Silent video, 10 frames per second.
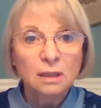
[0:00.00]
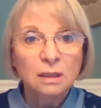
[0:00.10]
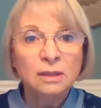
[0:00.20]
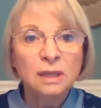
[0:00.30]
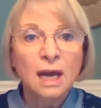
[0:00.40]

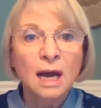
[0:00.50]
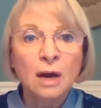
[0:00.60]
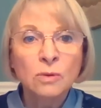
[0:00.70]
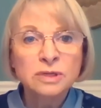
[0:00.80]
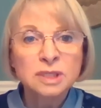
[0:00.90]
in the
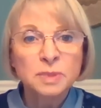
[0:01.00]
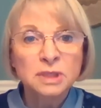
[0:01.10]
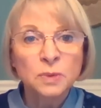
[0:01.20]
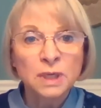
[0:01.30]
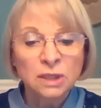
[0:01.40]
hours
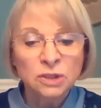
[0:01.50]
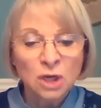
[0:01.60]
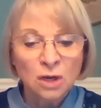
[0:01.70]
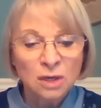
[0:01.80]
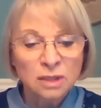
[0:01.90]
between
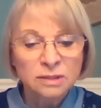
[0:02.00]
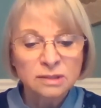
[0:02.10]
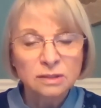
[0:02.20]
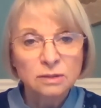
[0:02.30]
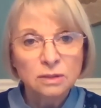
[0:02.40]
dawns,